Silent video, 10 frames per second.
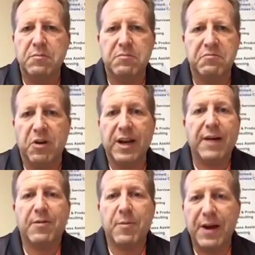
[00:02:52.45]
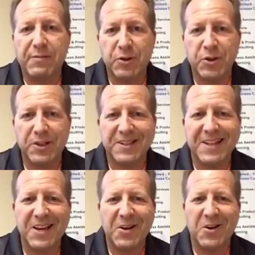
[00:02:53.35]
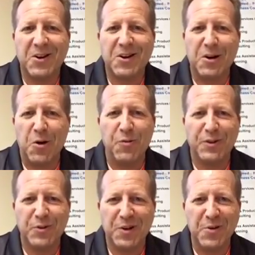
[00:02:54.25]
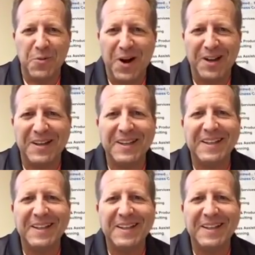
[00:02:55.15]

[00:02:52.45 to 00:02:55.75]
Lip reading: whatever beverages that are over 21.